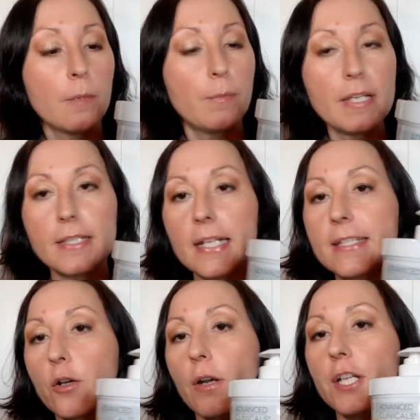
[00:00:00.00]
Besides
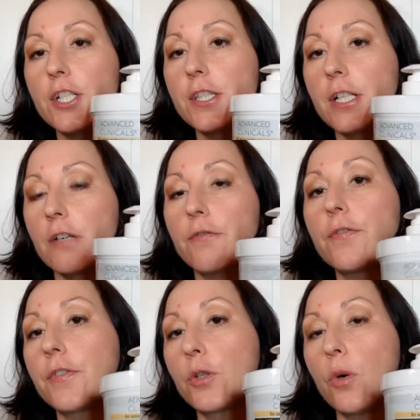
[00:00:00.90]
collagen, they have
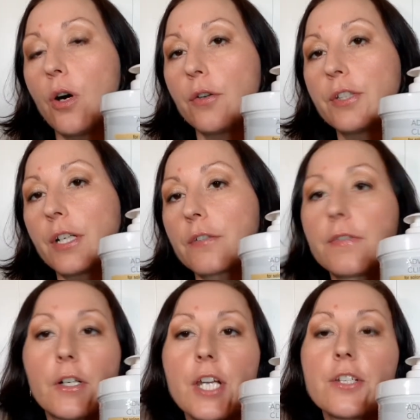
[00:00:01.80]
few other
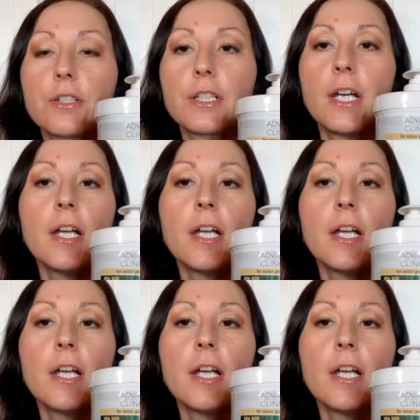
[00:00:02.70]
variation.